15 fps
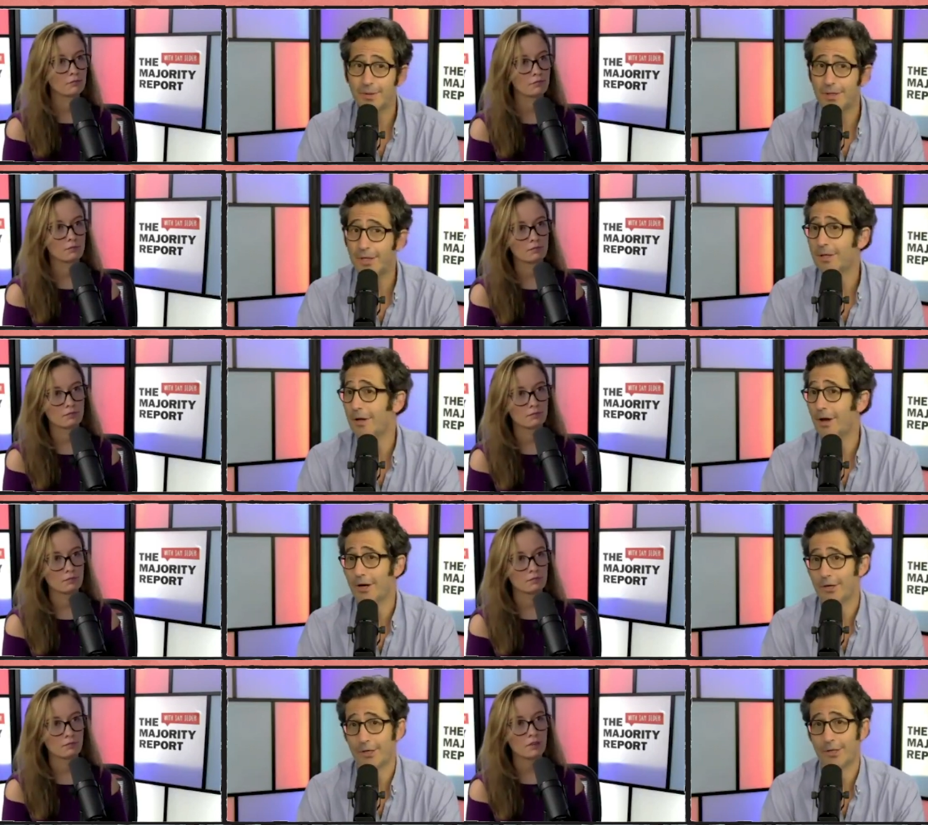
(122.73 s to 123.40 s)

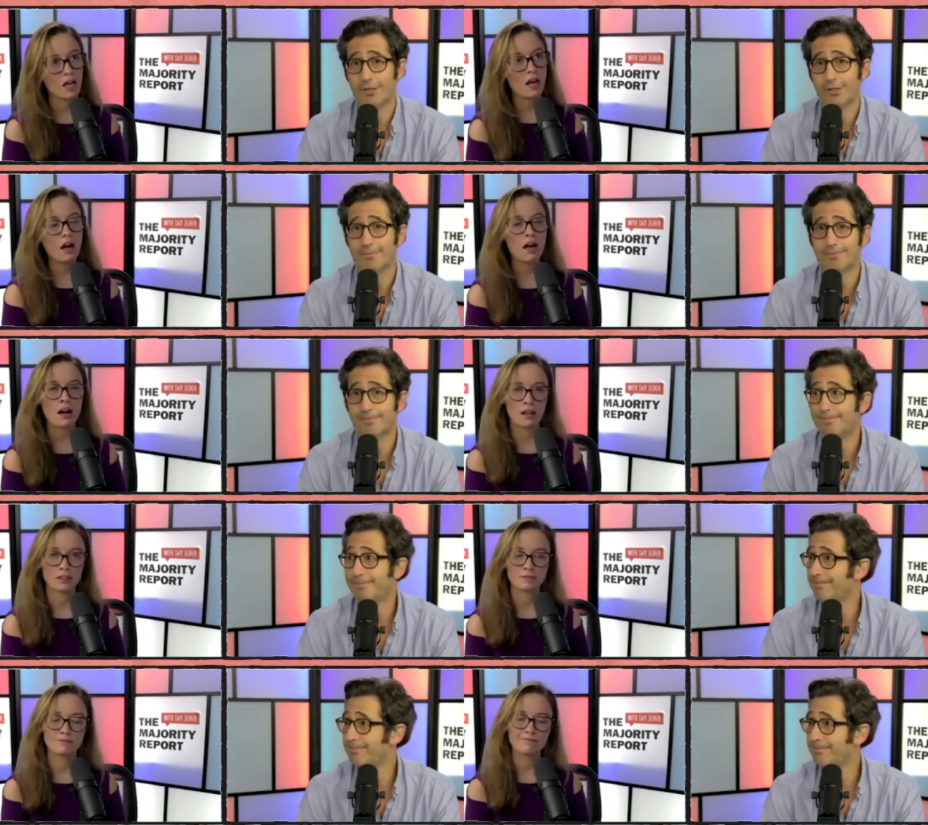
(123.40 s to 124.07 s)
Speaker 1: kindergartners.
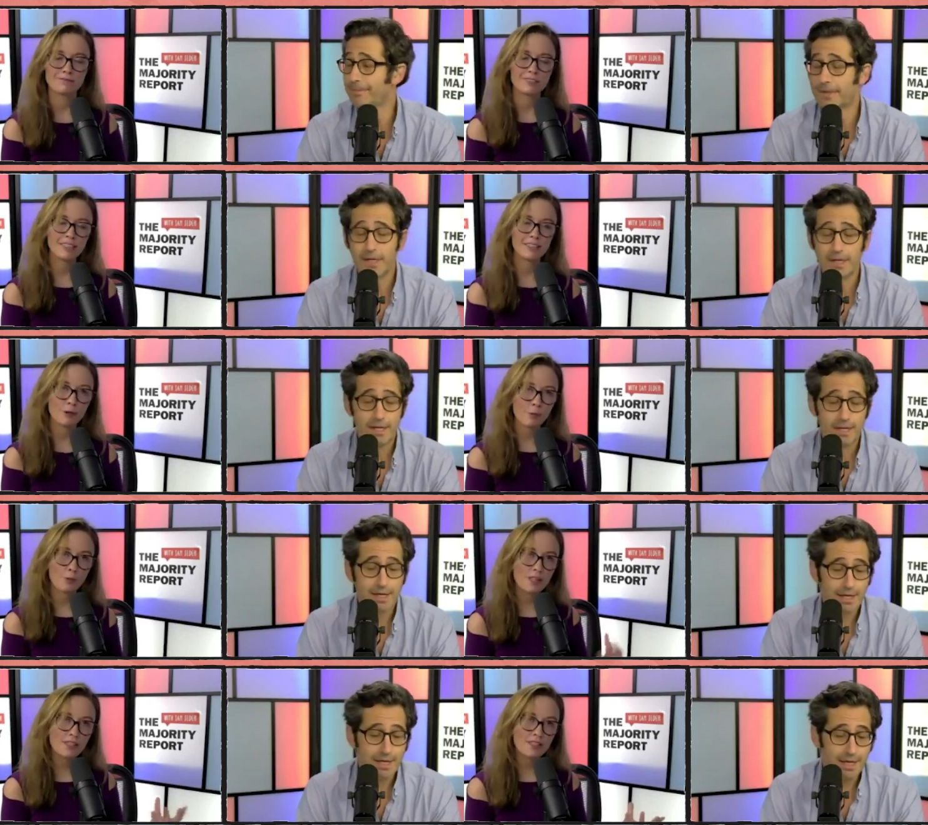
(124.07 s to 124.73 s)
Speaker 2: You know,
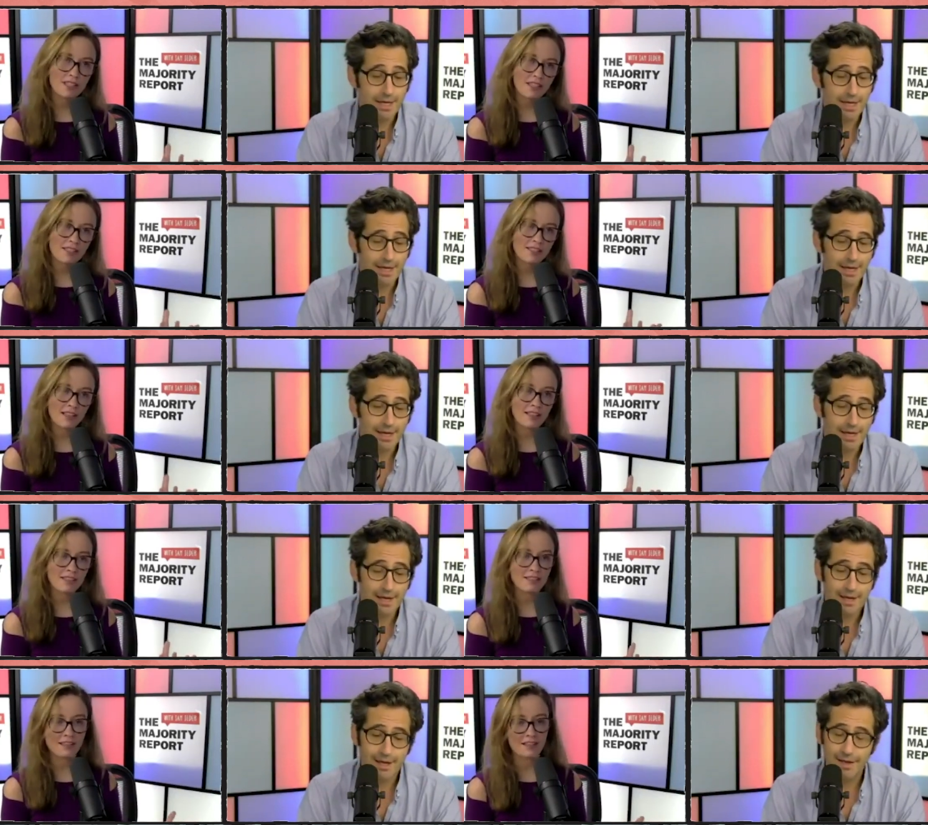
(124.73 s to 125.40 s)
one side says
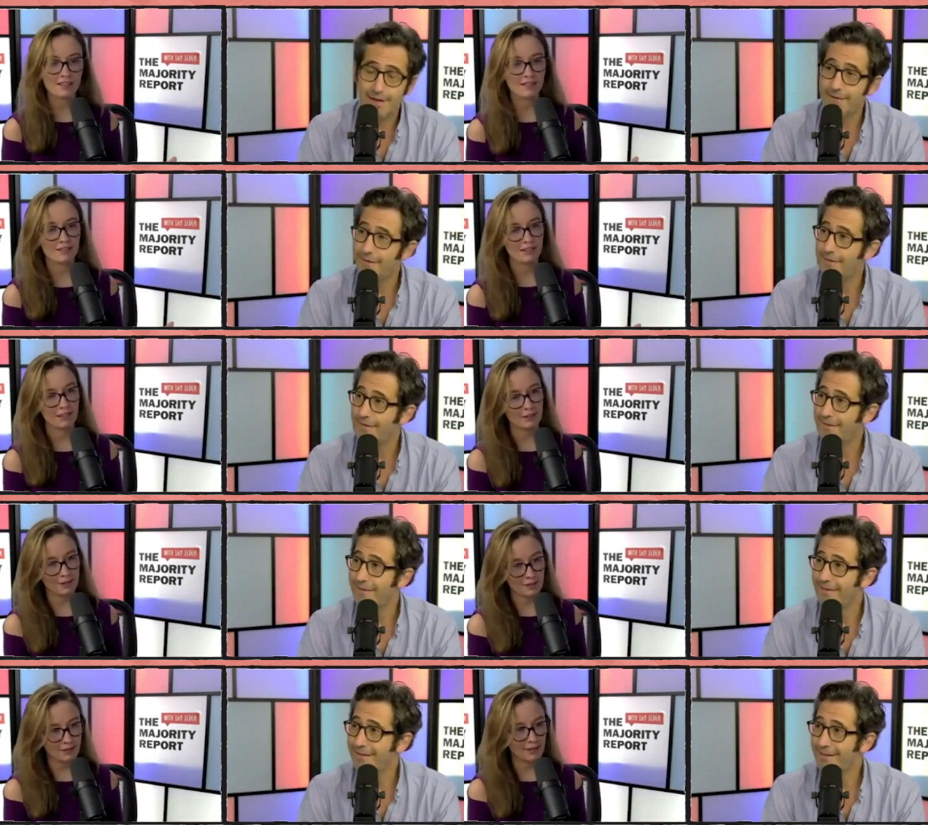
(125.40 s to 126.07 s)
this, the other
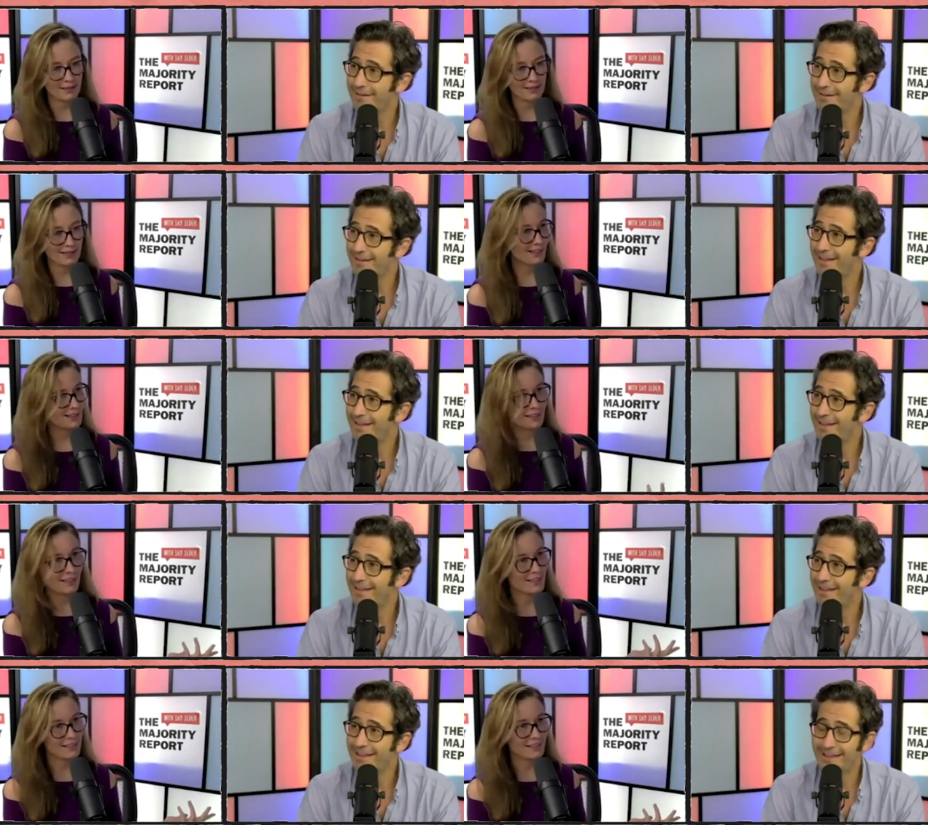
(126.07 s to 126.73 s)
side says
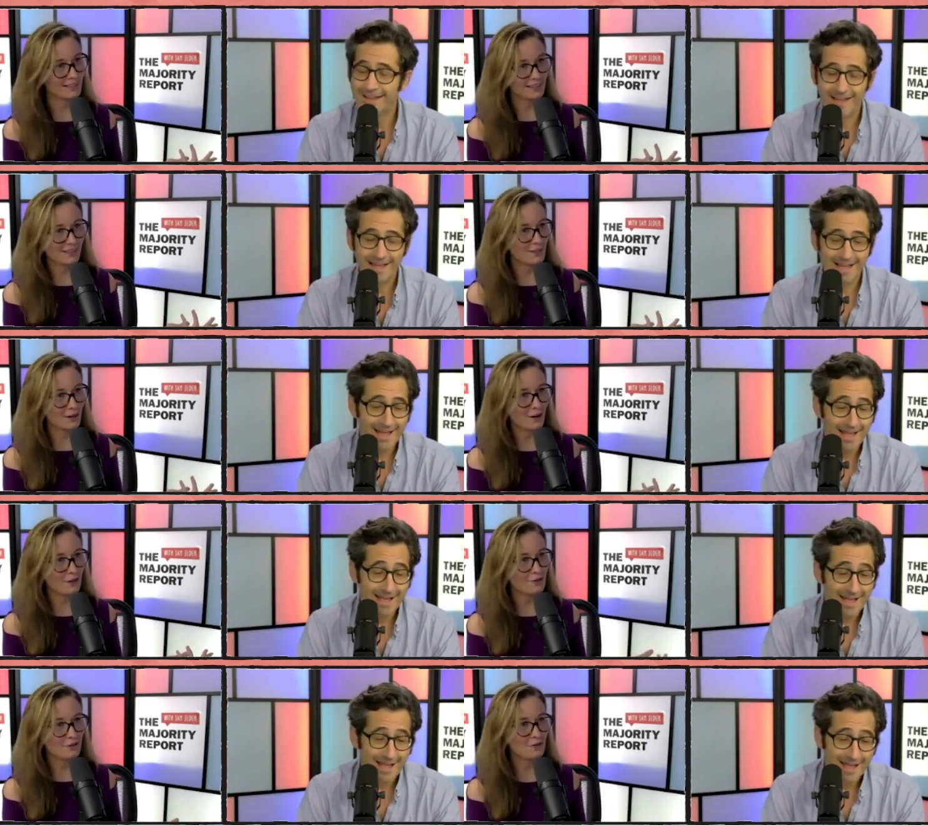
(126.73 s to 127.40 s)
this, and it's hard
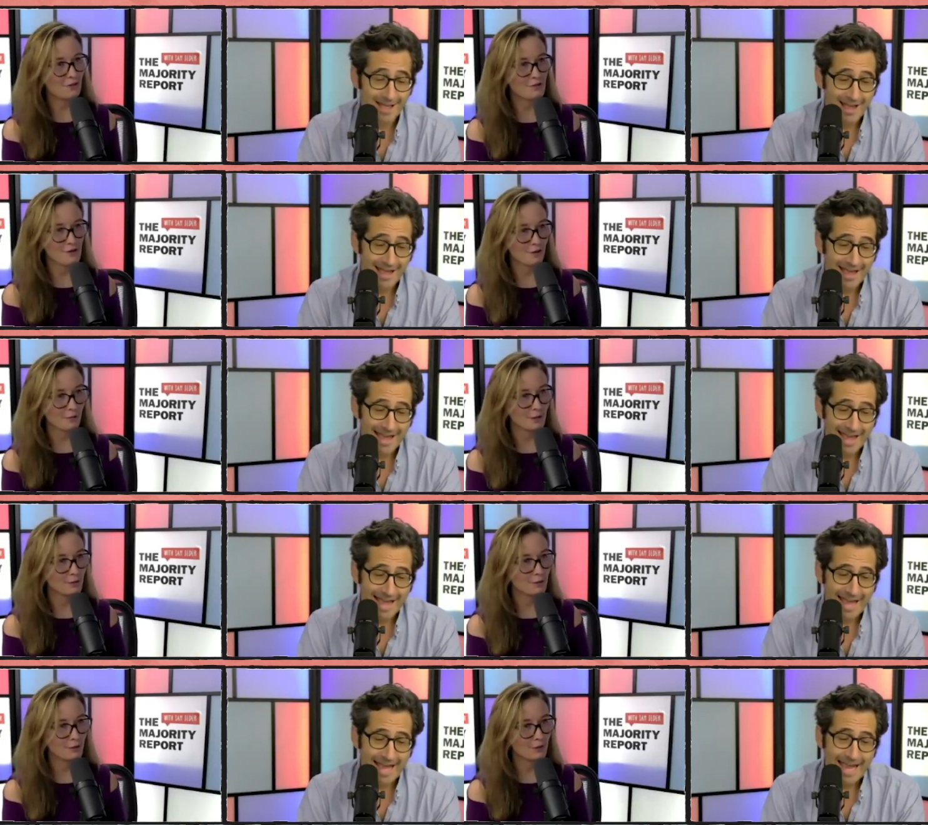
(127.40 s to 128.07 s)
to determine
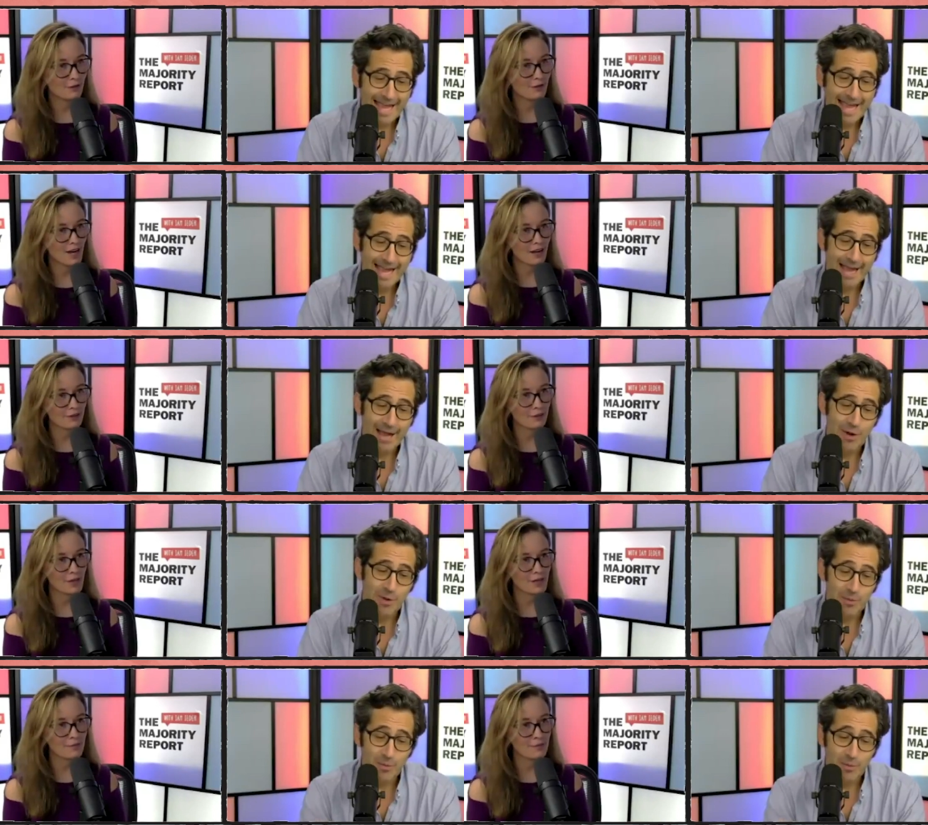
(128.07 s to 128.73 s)
who's correct,
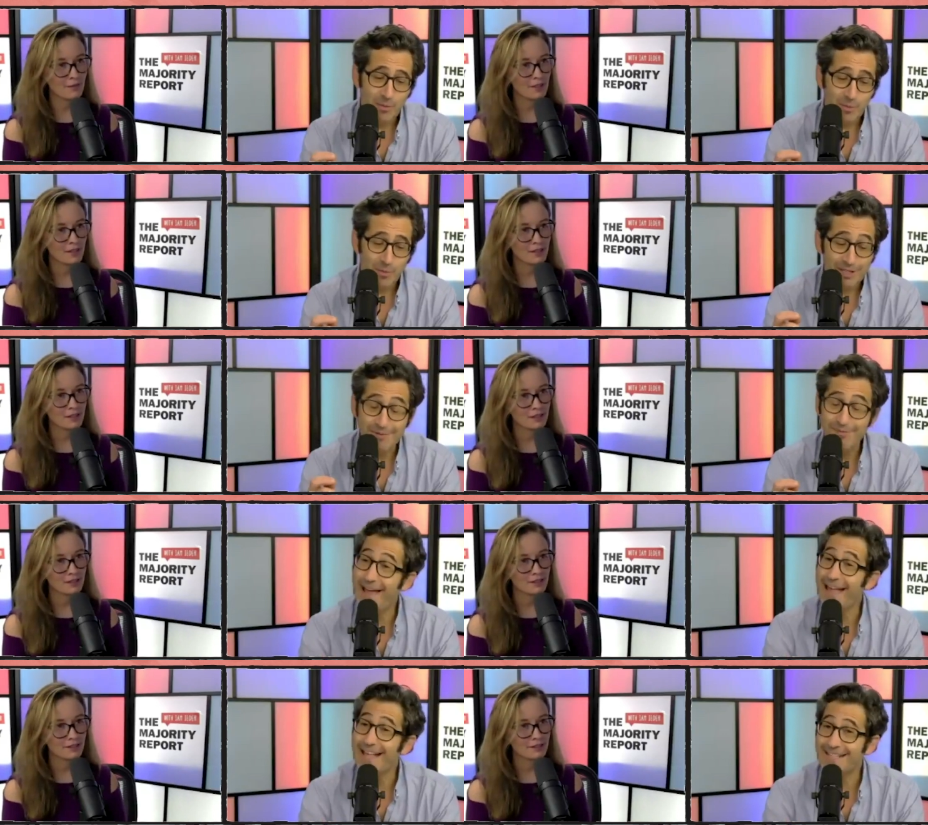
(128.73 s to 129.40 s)
right? What's
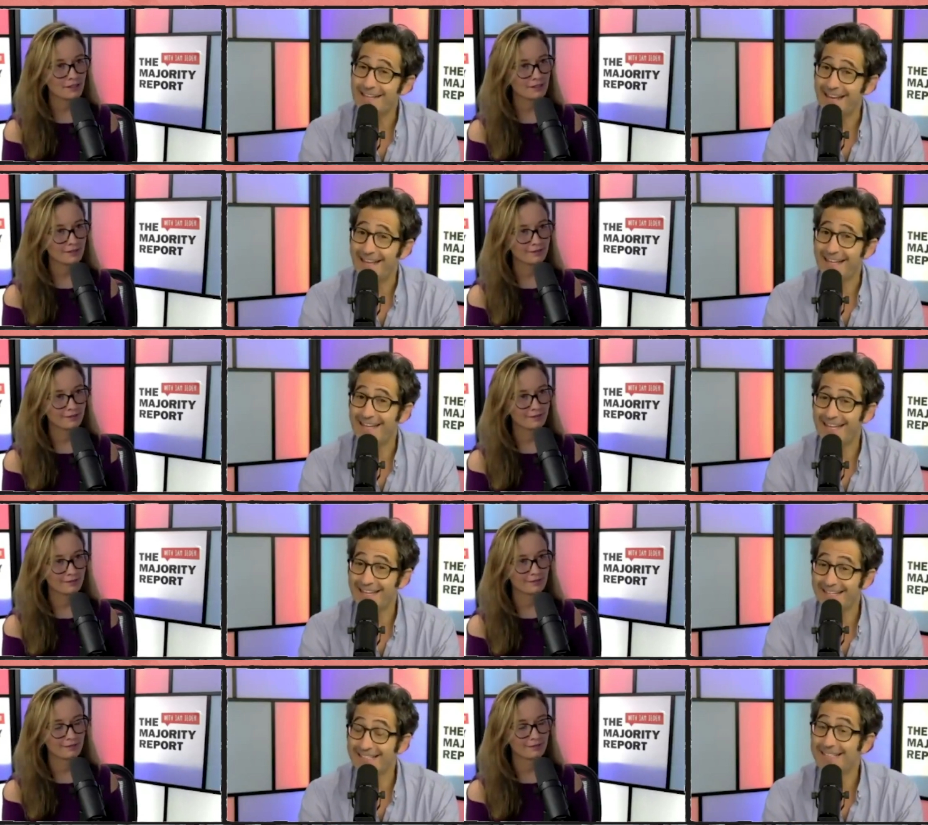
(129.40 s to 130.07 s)
fascinating
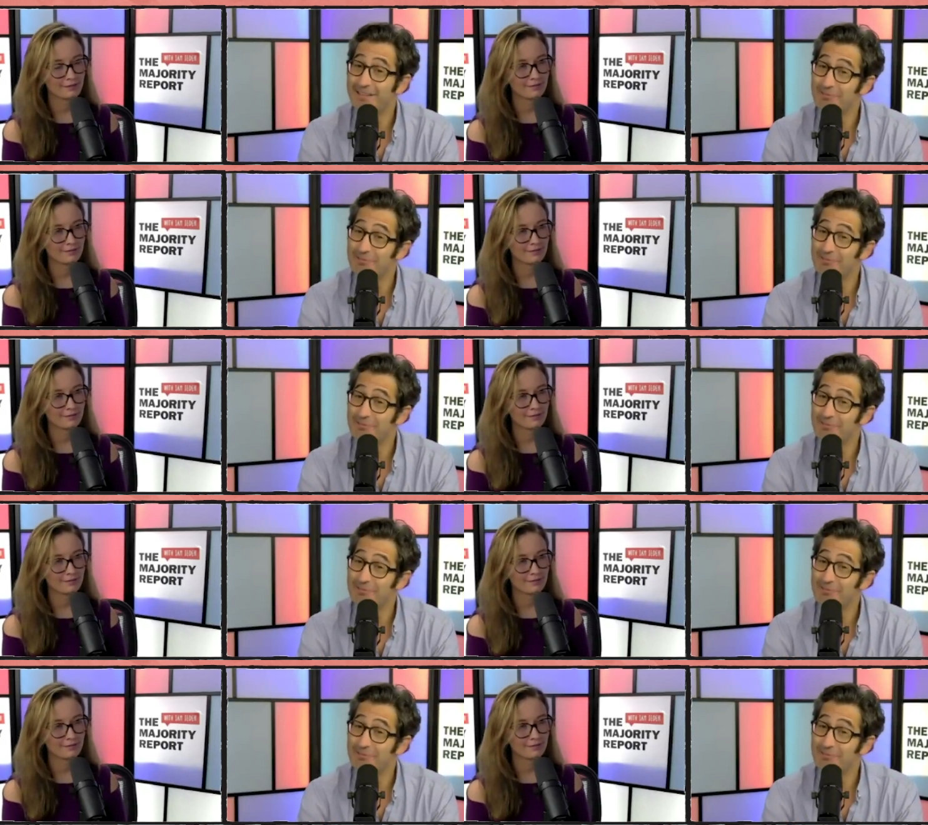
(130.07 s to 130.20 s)
is